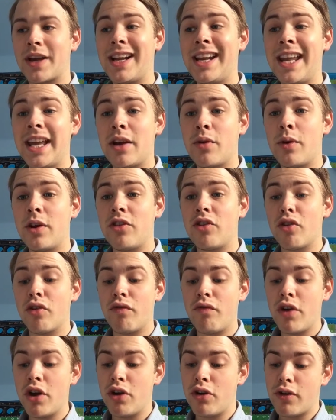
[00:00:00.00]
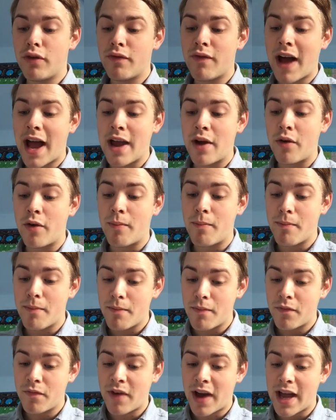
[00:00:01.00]
liquids or food
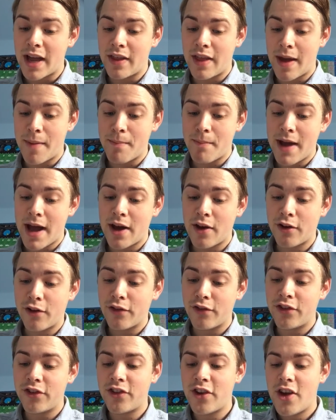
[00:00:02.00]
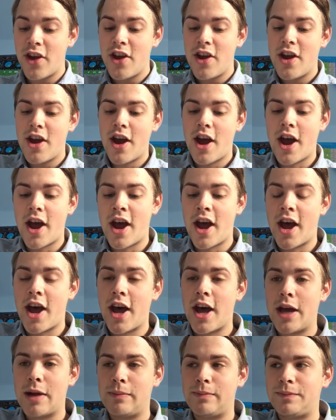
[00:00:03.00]
via their mouths,
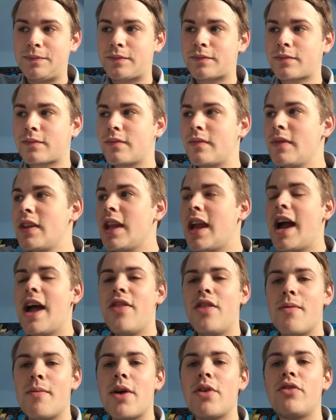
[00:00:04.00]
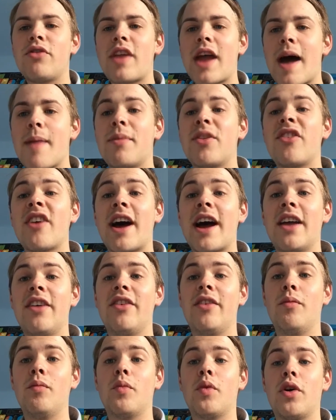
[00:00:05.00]
and the most
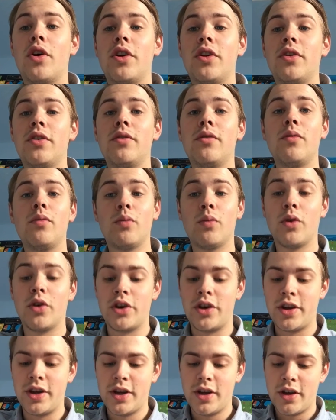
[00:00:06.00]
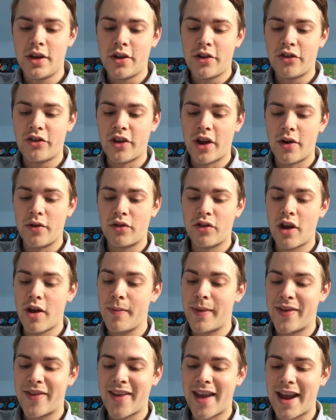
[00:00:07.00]
appetizing one won. So
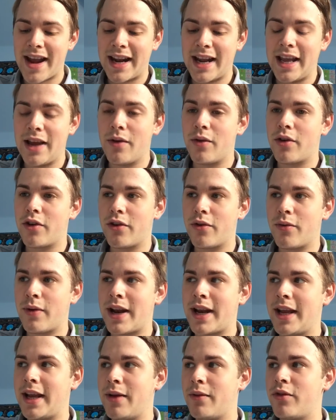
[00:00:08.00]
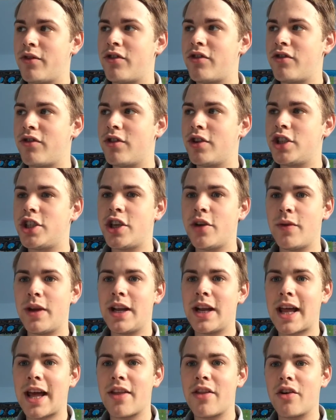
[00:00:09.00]
Toby's technique when he was shooting
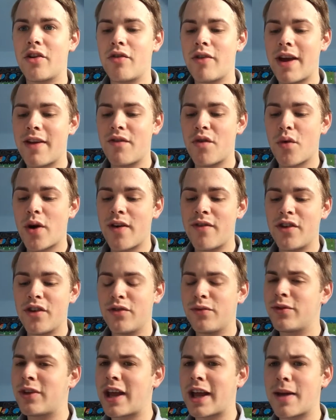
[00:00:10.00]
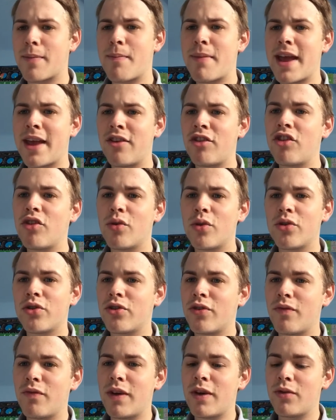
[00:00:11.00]
like the gravy or whatever, it was like a pistol or
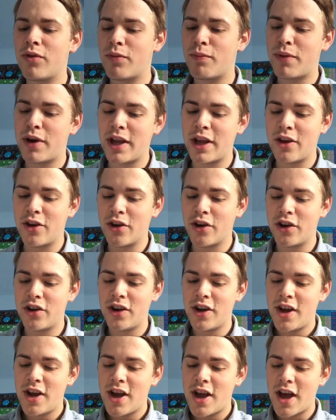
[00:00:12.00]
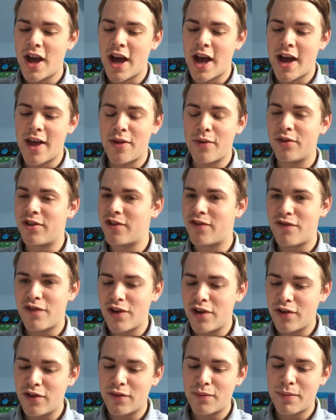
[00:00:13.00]
something, it was pretty good. There was
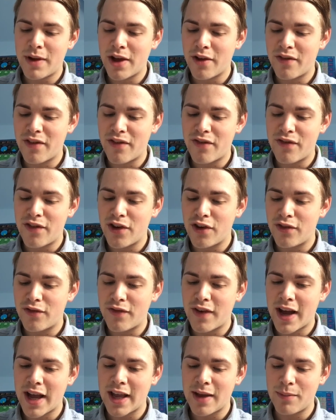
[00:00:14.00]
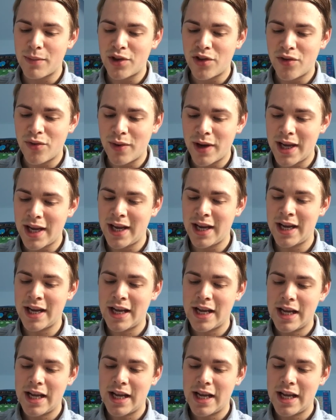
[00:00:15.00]
a bit of a food fight in between.